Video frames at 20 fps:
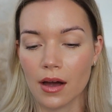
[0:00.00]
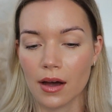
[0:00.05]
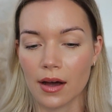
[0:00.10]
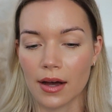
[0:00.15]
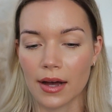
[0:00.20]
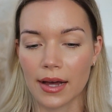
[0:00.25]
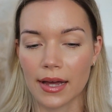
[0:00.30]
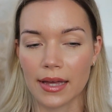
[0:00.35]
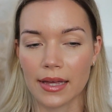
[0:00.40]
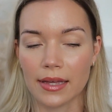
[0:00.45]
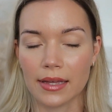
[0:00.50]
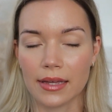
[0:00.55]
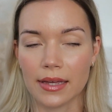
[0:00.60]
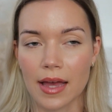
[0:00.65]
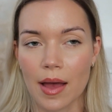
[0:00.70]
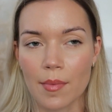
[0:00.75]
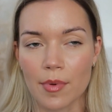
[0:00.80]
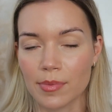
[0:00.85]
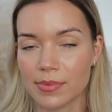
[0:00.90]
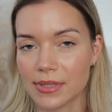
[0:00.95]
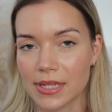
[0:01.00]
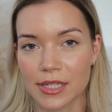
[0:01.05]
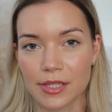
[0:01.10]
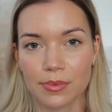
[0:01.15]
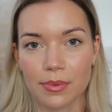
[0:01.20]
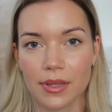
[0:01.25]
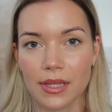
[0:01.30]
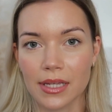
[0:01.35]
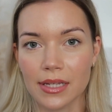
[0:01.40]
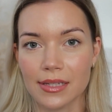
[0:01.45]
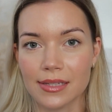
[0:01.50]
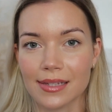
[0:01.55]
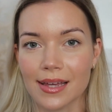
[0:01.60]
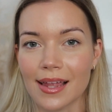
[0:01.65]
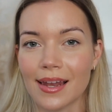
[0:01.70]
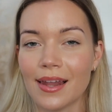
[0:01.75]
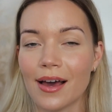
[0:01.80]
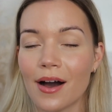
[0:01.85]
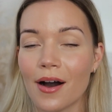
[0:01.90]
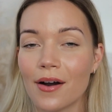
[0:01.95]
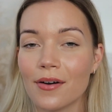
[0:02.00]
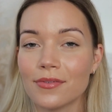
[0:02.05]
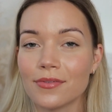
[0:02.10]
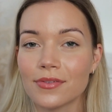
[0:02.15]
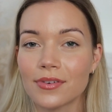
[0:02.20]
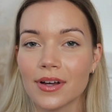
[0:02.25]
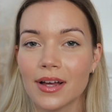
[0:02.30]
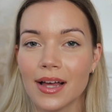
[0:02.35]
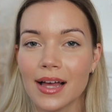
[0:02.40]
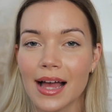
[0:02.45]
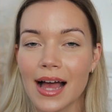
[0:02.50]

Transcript: I am obsessed with these. I love